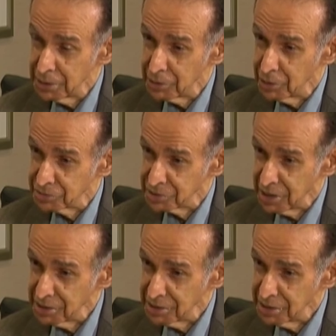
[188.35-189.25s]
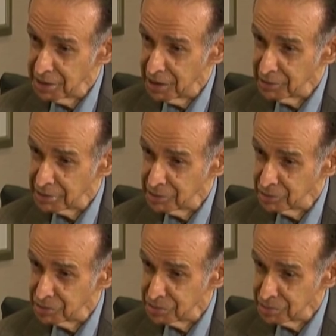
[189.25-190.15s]
Because rather than having
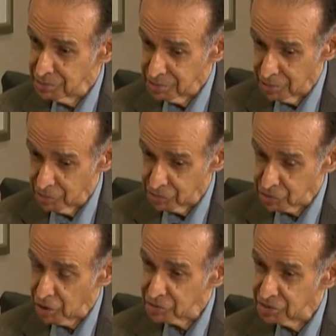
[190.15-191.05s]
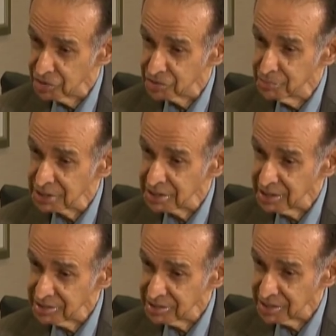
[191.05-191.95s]
those toxins
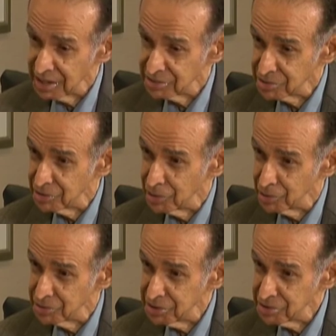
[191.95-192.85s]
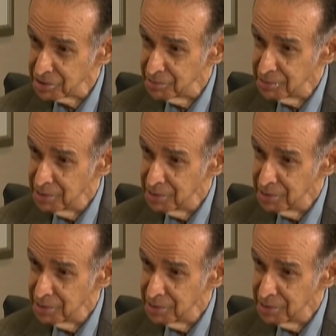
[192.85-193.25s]
metastasize to the whole system,